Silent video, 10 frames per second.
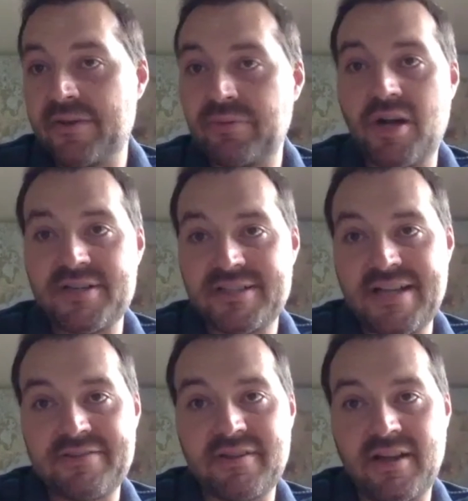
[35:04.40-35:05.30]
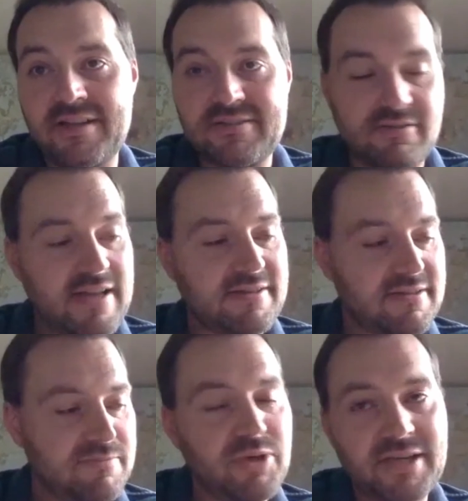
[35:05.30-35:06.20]
projects down the line. So
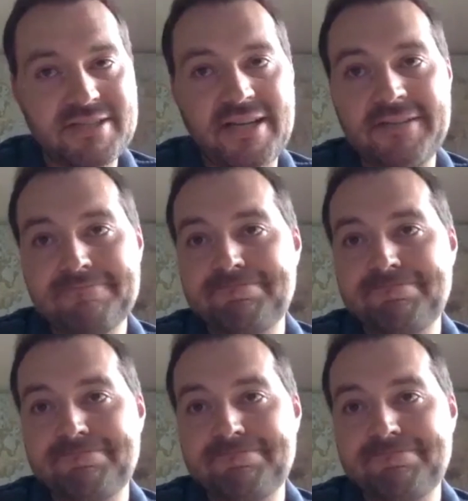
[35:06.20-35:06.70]
that's pretty exciting.